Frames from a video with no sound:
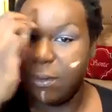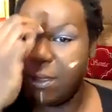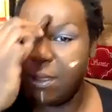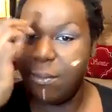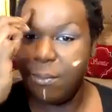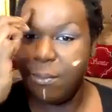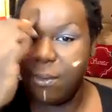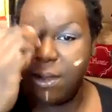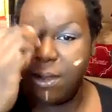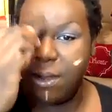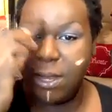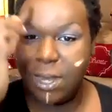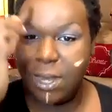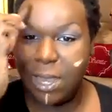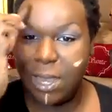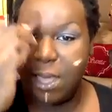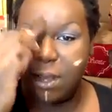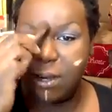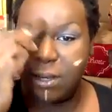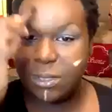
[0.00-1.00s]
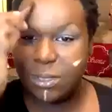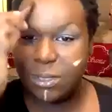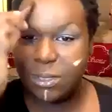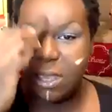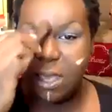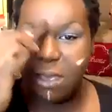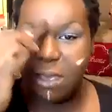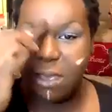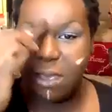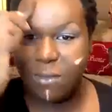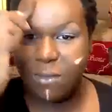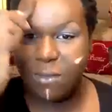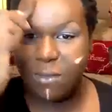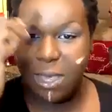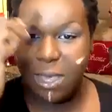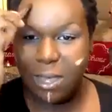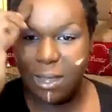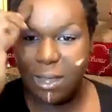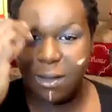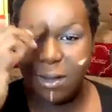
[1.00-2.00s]
and bring it down into that
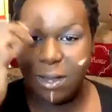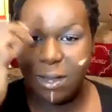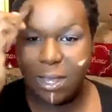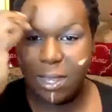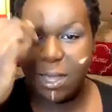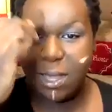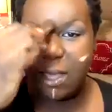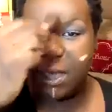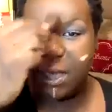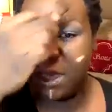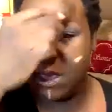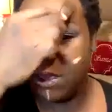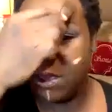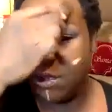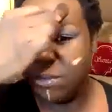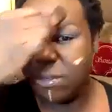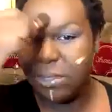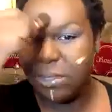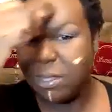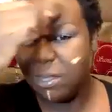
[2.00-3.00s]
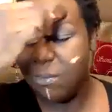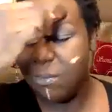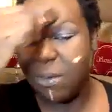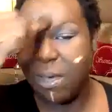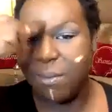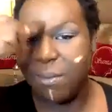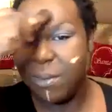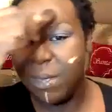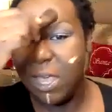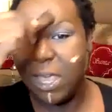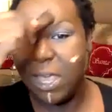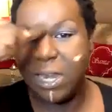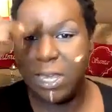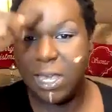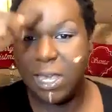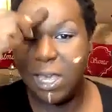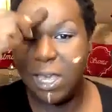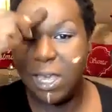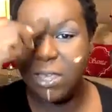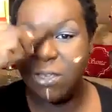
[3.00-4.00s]
V area. And you just keep wiping. And
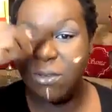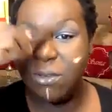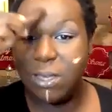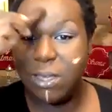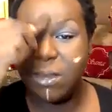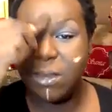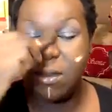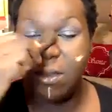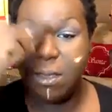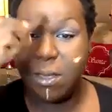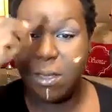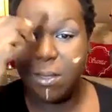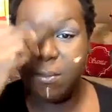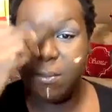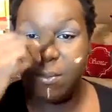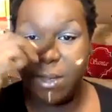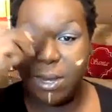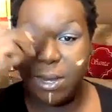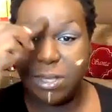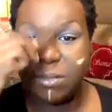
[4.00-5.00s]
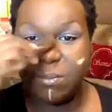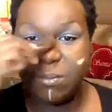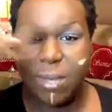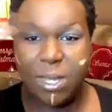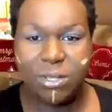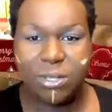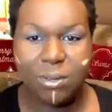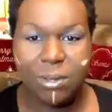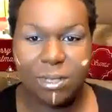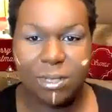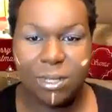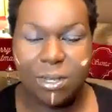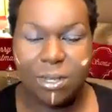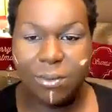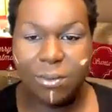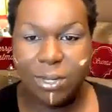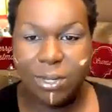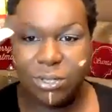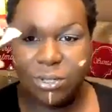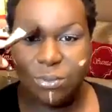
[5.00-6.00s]
again, you can put as much or as
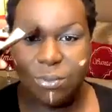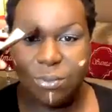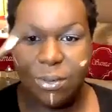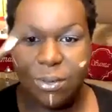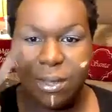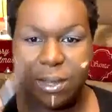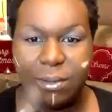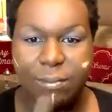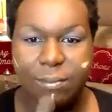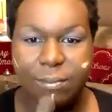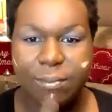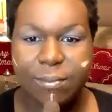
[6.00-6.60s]
little as you want.